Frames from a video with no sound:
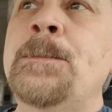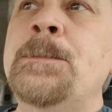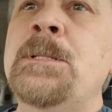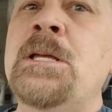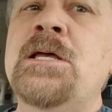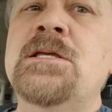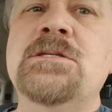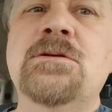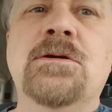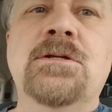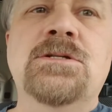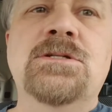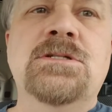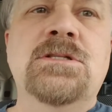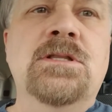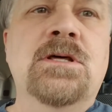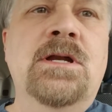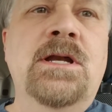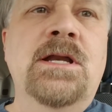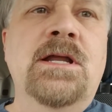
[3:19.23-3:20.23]
yeah, so I just
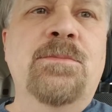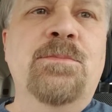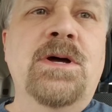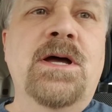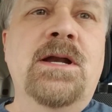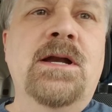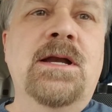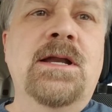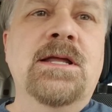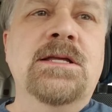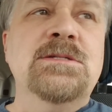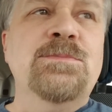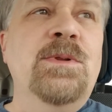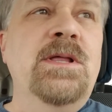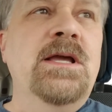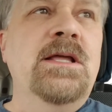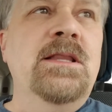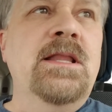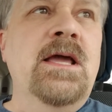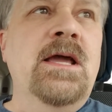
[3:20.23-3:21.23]
thought I'd come on and
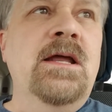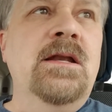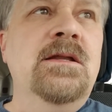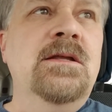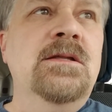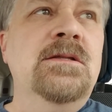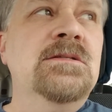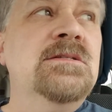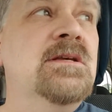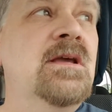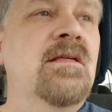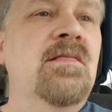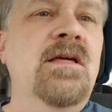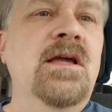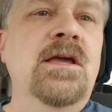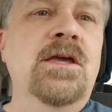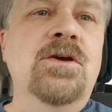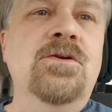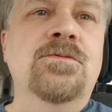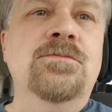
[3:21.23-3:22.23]
explain that and say
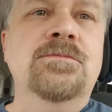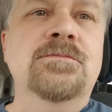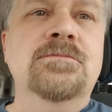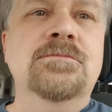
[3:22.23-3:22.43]
thank you.